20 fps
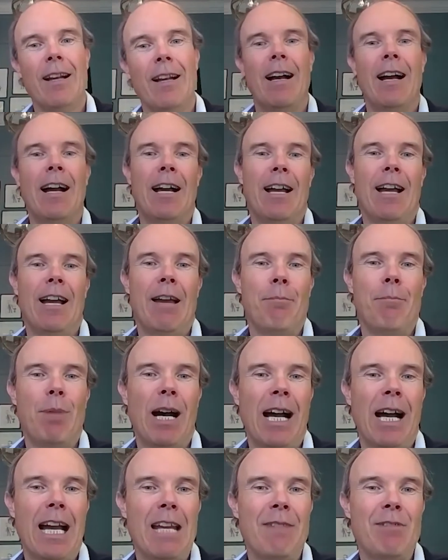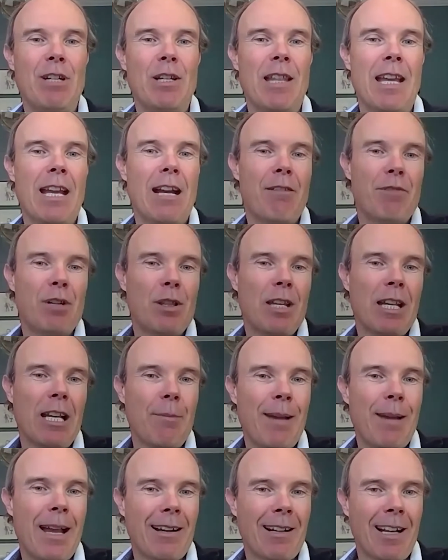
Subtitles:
and behaviour there. If you think about